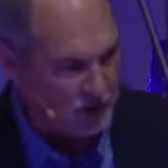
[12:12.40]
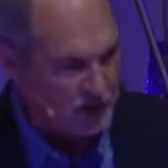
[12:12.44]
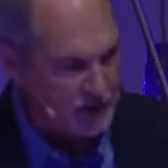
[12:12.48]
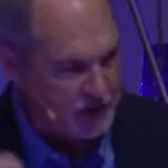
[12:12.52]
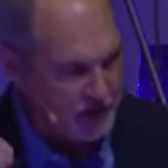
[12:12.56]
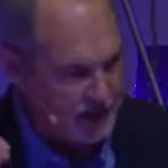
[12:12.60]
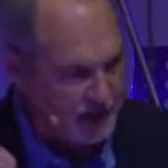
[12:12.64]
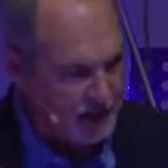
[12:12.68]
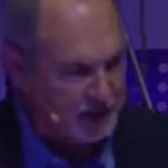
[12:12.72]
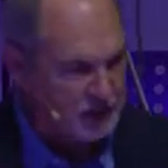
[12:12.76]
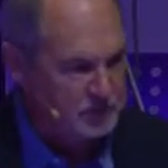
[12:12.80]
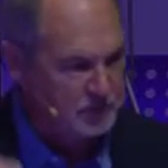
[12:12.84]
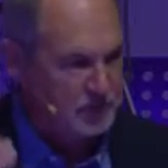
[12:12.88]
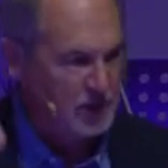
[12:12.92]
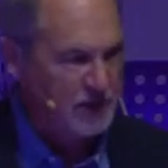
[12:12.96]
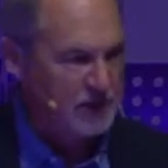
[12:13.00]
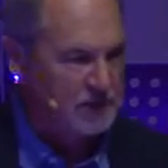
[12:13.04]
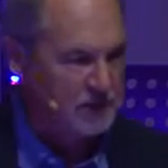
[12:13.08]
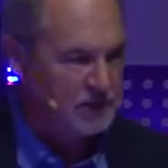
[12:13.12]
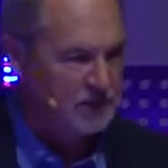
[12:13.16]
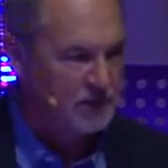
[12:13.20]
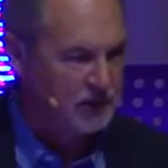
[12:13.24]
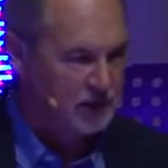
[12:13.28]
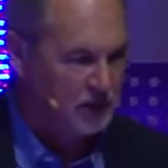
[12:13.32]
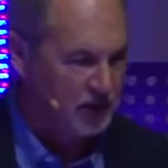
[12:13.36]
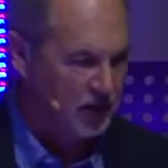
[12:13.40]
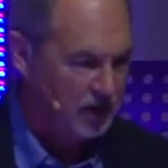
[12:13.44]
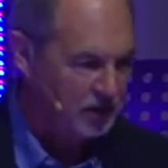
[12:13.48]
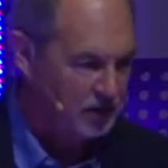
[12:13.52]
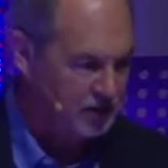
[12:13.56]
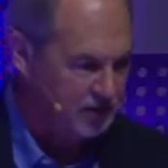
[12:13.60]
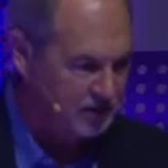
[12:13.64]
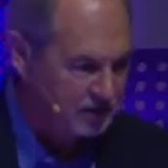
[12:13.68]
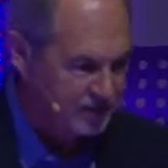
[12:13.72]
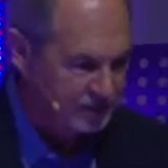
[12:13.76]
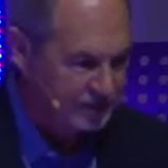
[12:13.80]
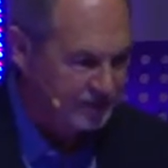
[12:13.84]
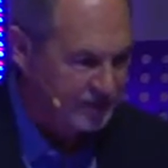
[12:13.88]
to the next place in God.
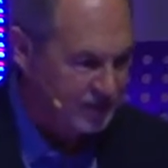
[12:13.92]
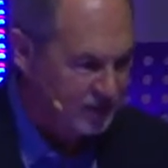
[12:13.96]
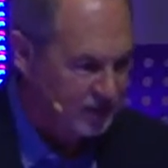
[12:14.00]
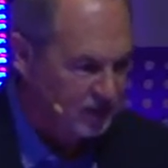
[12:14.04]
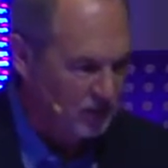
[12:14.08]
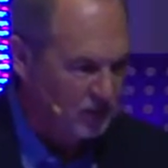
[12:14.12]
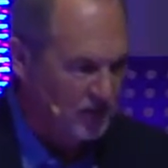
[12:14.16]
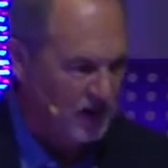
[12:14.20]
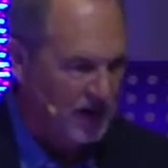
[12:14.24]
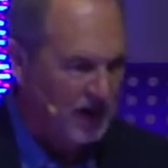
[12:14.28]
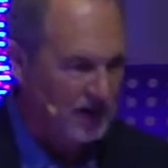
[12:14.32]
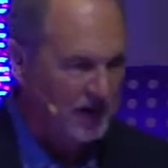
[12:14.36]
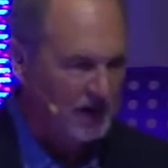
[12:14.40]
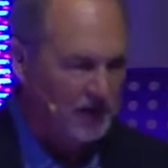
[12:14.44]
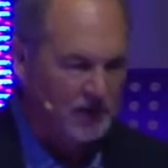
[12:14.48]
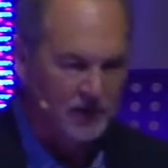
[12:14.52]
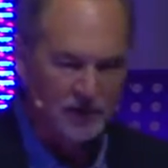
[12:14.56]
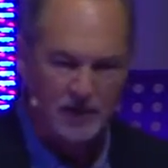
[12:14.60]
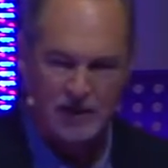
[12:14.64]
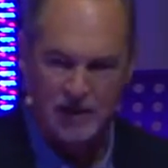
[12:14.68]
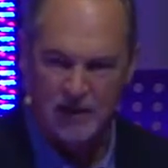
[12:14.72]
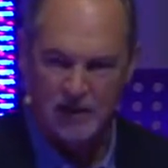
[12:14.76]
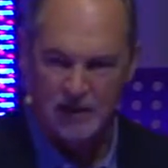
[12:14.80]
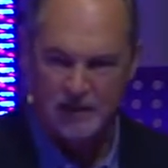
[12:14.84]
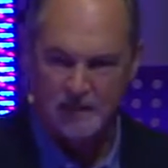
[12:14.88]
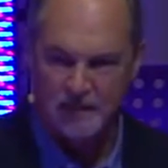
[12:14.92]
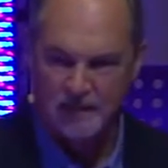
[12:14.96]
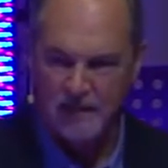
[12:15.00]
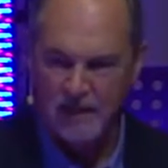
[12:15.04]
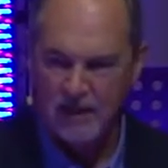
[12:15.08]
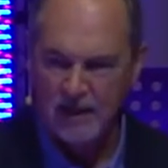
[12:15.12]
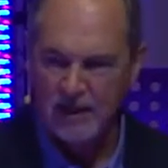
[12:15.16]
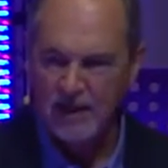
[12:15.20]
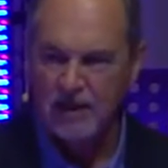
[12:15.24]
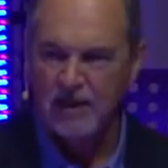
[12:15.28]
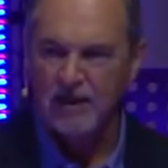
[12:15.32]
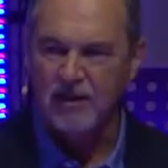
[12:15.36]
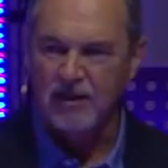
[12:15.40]
Oh, hallelujah.
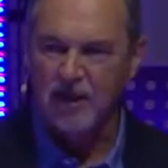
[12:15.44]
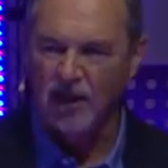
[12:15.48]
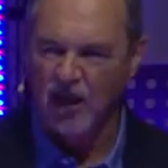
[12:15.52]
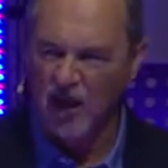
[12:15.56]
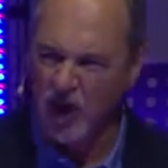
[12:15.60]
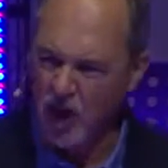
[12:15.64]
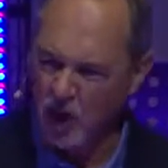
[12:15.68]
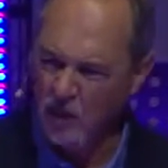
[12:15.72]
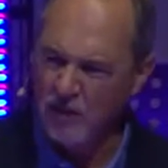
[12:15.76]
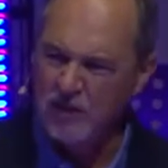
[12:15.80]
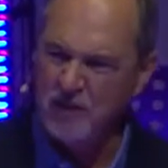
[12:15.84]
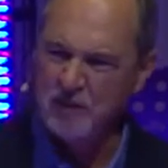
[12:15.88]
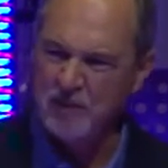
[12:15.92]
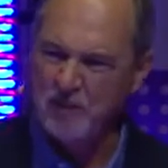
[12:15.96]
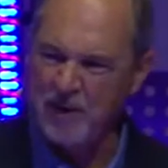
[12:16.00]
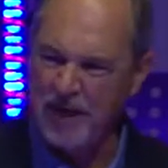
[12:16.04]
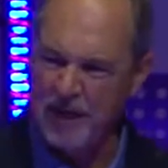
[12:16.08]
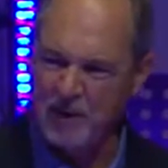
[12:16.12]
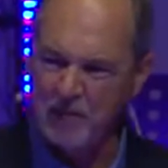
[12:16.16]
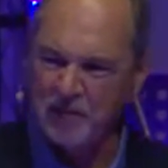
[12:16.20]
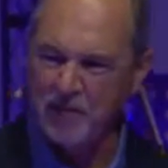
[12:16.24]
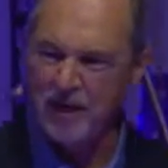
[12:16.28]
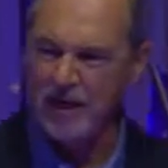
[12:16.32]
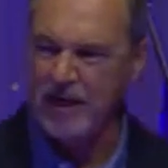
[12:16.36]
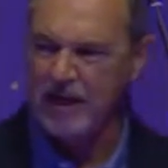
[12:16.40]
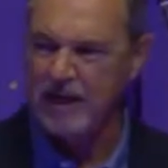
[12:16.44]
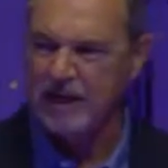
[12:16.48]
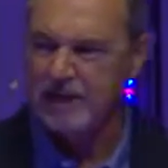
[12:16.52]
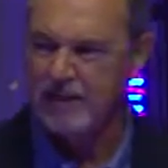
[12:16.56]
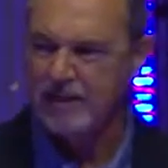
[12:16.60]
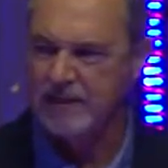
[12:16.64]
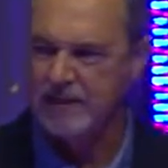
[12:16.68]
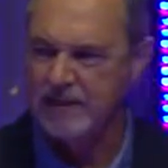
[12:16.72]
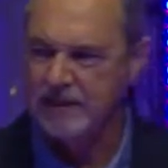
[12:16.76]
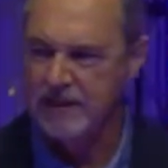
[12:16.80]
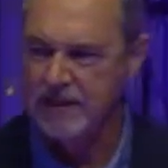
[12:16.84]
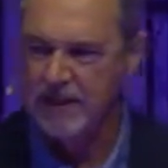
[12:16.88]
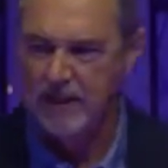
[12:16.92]
There'll always be a
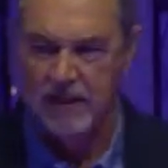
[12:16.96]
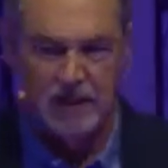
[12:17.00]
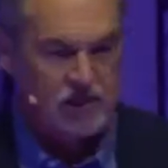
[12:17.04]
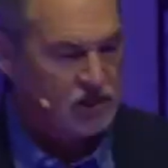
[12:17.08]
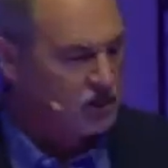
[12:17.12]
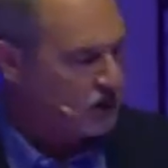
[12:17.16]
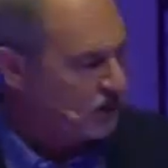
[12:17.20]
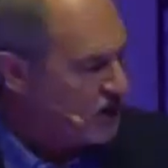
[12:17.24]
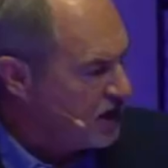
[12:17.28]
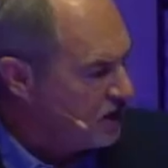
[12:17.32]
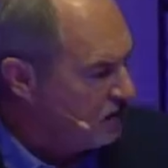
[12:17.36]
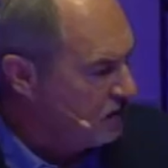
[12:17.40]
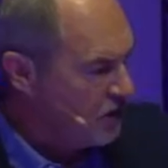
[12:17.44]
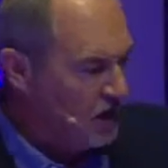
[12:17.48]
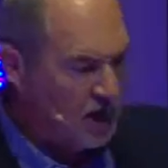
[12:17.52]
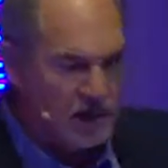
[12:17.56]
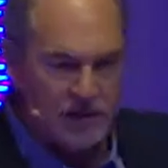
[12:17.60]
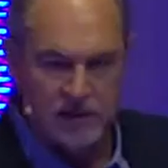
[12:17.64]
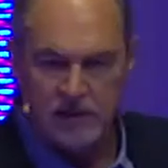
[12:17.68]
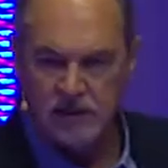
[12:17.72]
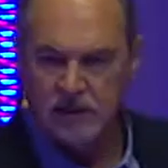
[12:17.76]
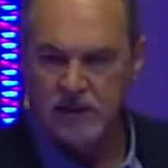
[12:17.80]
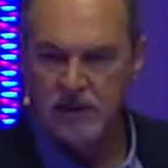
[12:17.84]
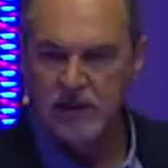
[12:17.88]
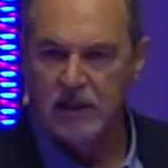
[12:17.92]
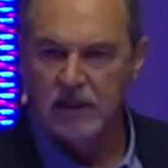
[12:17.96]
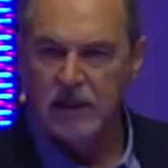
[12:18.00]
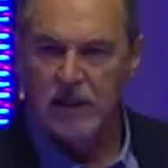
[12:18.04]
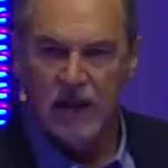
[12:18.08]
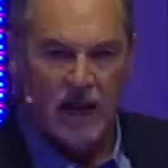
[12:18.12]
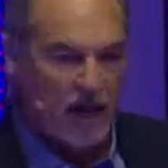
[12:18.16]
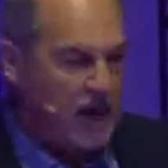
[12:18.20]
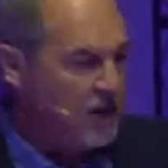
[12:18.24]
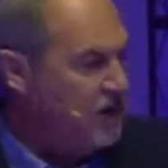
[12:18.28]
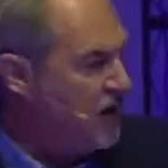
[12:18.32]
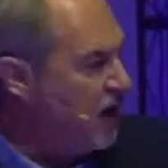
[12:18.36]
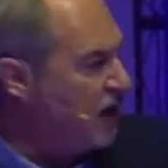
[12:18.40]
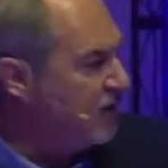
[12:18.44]
place. So he runs,
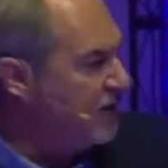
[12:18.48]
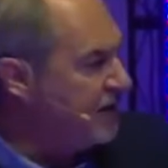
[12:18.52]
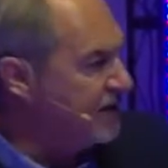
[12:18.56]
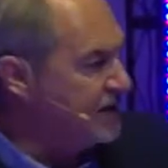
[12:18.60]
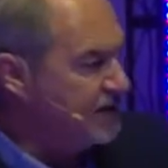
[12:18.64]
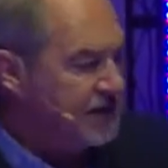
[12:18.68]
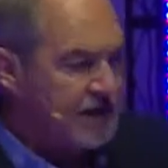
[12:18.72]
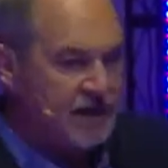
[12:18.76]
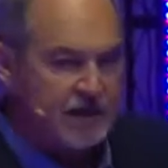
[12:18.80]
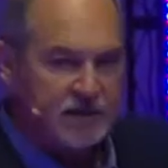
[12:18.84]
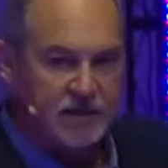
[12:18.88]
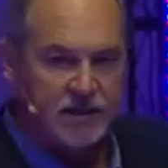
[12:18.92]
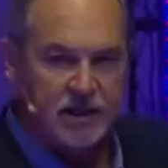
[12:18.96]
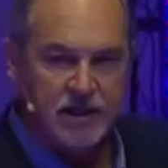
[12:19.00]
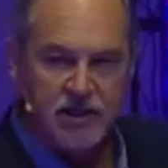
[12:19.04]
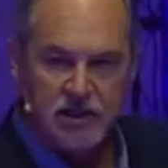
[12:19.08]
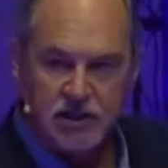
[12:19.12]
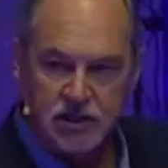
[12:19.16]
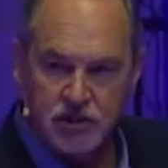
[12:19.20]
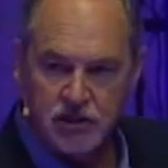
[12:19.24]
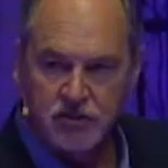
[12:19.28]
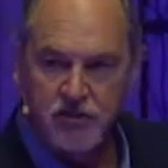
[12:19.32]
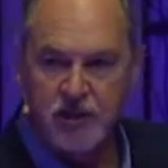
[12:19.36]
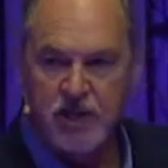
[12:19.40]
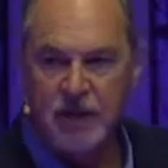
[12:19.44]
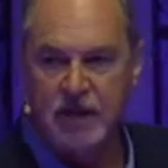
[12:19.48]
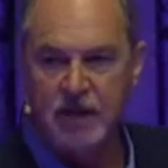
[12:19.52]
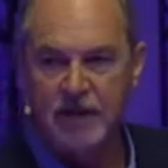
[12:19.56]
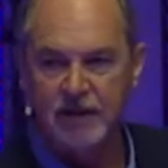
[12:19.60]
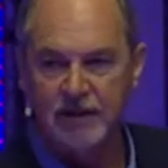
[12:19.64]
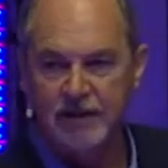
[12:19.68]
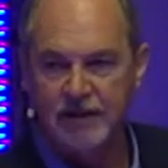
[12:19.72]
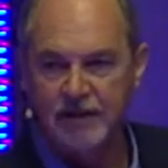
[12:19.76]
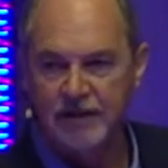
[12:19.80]
and there he sees this tree.